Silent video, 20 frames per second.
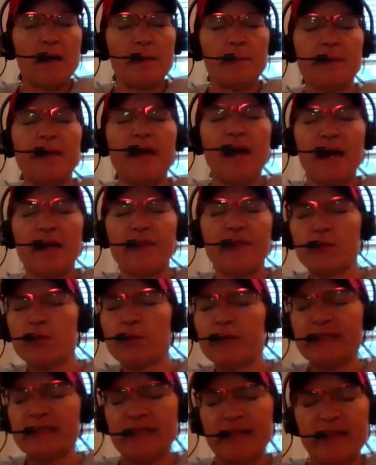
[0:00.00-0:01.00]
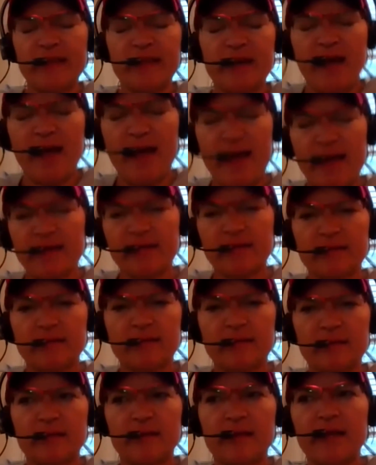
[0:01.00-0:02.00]
behind the reason that I
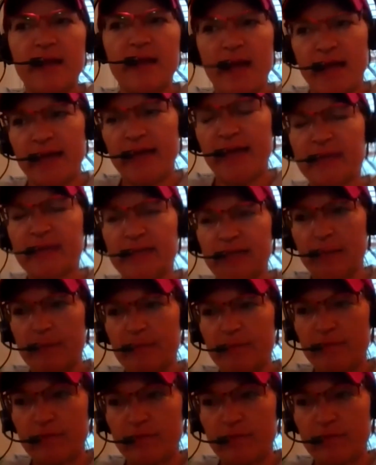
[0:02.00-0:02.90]
ended up